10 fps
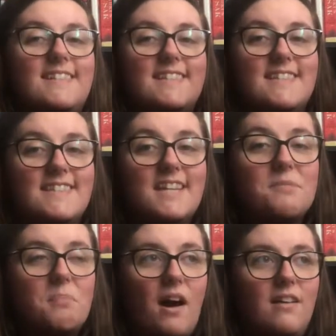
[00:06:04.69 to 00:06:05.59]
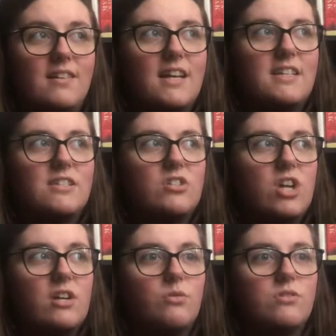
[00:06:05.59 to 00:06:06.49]
It's steampunk, it's
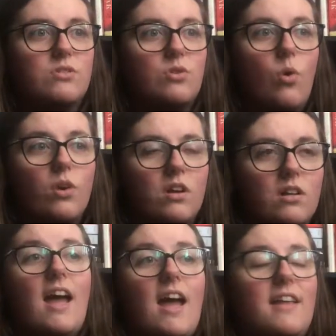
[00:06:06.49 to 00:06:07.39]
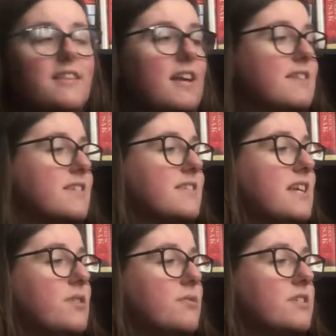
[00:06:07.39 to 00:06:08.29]
Jekyll's daughter, and there's a
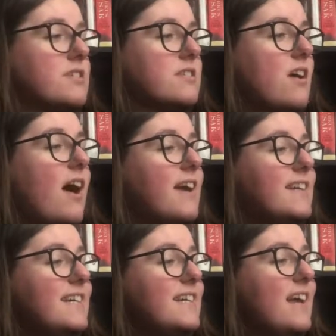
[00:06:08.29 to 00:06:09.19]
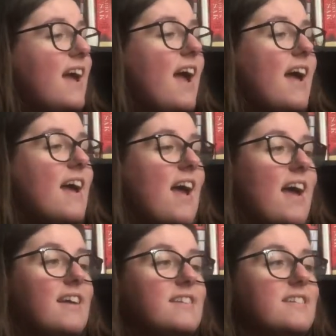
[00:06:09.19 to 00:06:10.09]
secret society
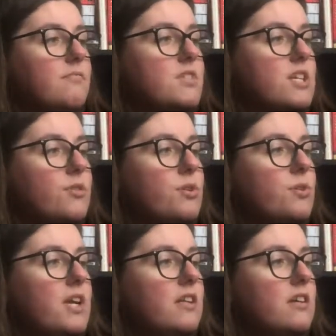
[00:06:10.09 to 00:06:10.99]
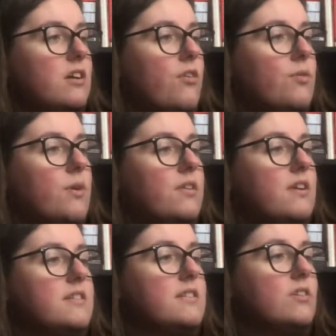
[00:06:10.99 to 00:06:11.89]
and serial killer going around
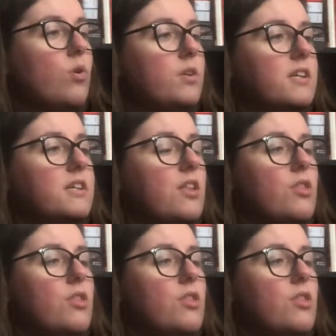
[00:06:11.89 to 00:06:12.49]
London calling